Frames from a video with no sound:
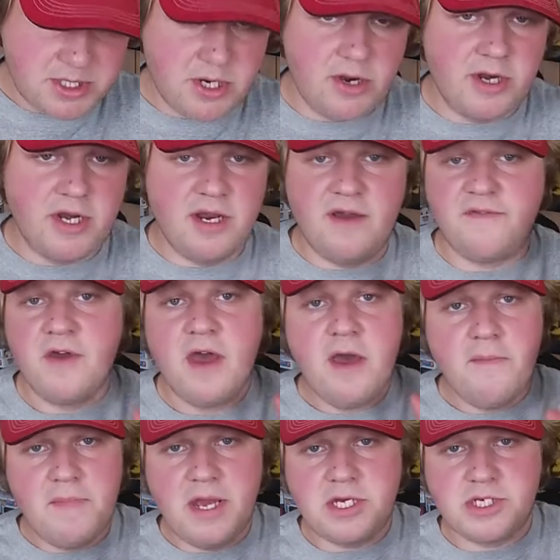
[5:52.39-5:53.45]
are sturdy enough.
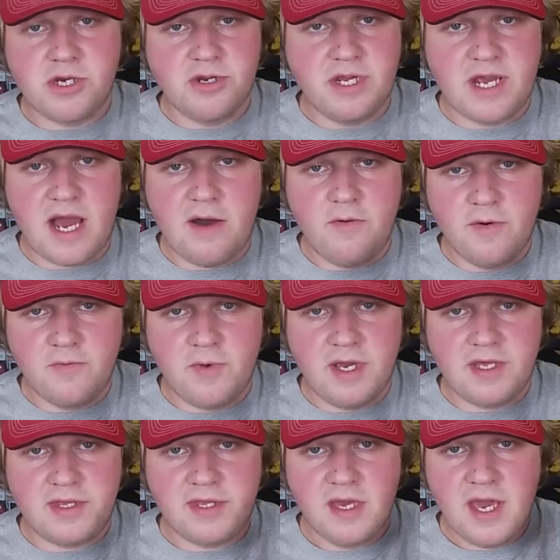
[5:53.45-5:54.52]
Make sure you got one
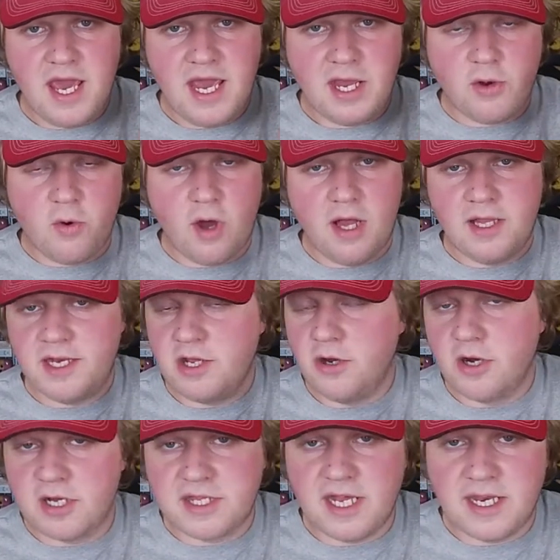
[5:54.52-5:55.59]
with a quality
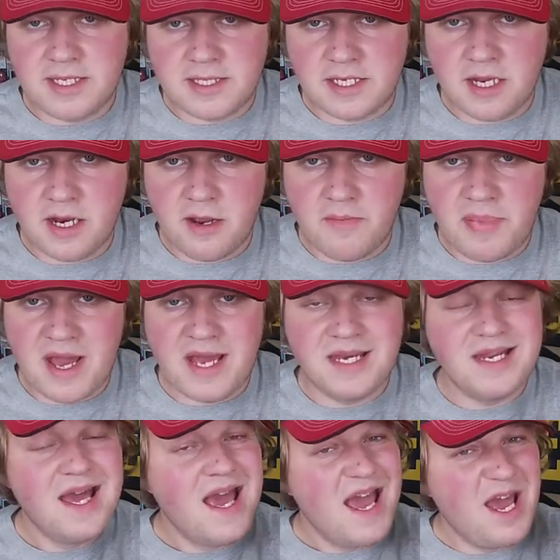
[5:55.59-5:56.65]
hook that isn't going to
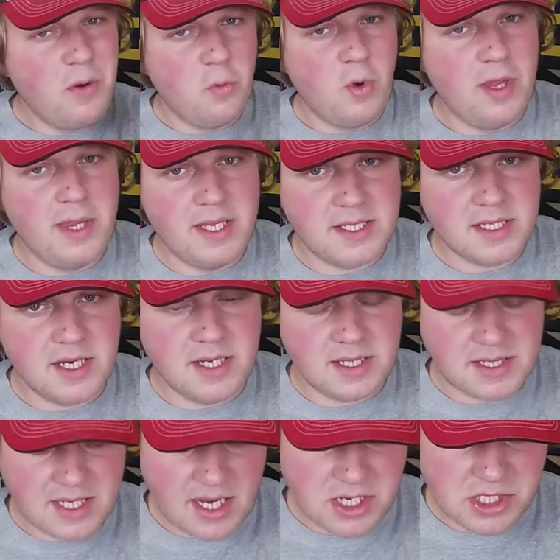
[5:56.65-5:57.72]
bend and one that's going to
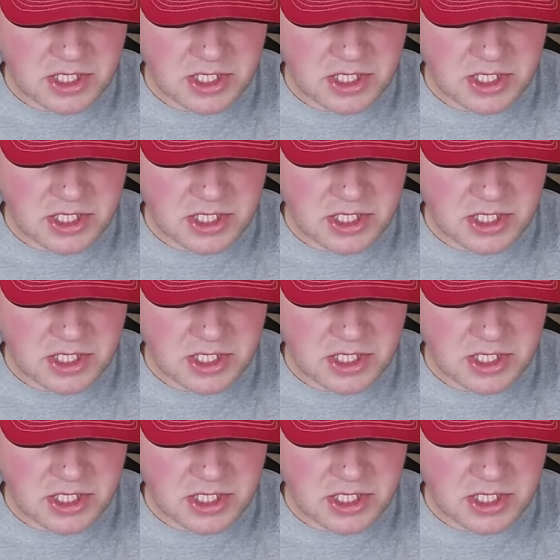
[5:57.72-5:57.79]
stay